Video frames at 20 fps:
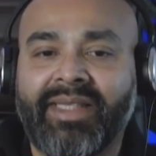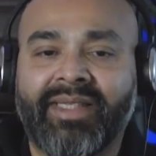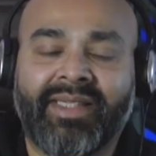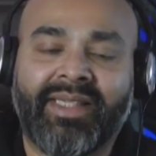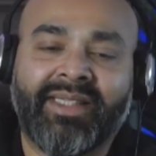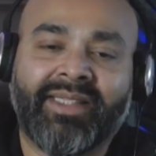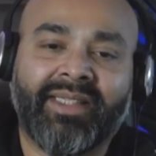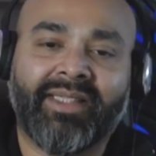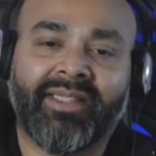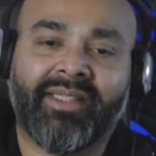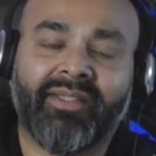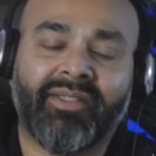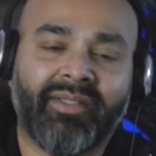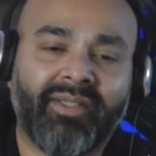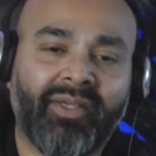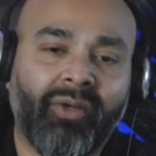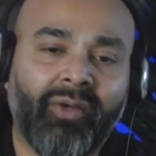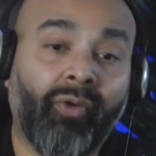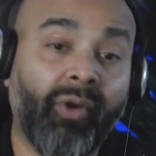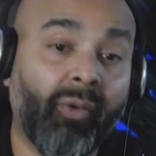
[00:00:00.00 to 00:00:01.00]
this isn't,
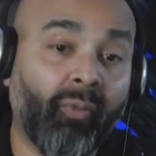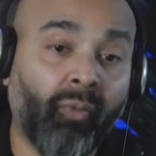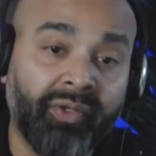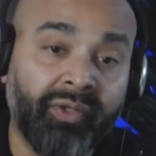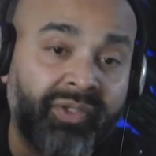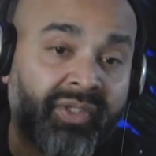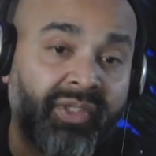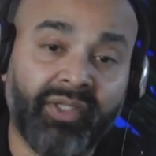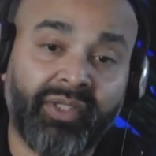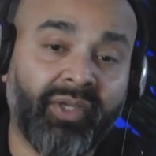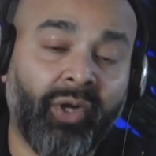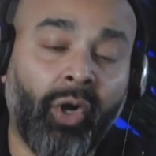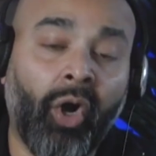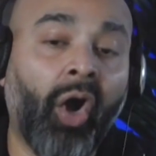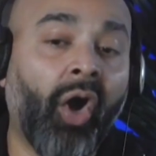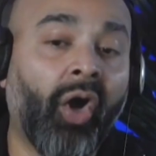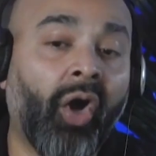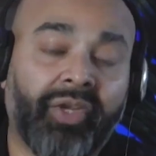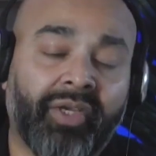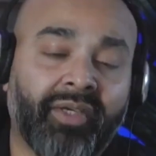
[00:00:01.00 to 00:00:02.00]
or it wasn't,
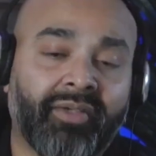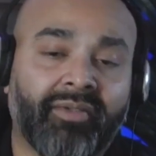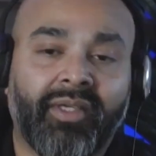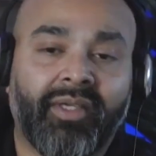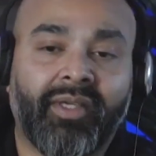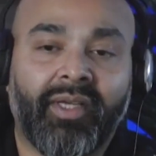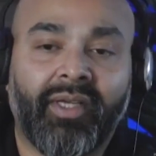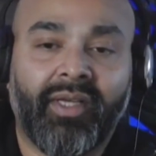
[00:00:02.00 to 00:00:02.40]
Ohana.